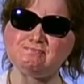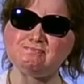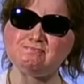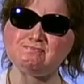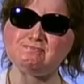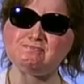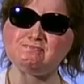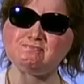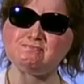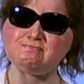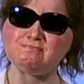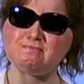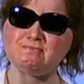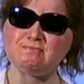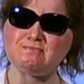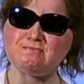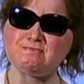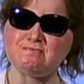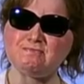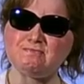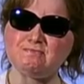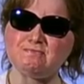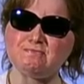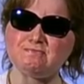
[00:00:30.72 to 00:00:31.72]

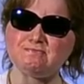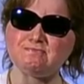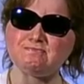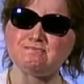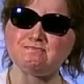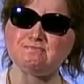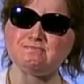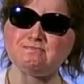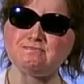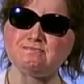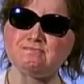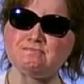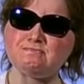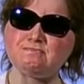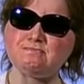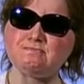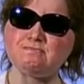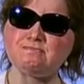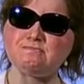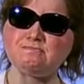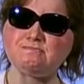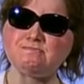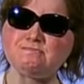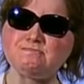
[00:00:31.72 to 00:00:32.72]

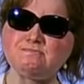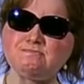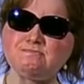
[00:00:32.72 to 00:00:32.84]
(not speaking)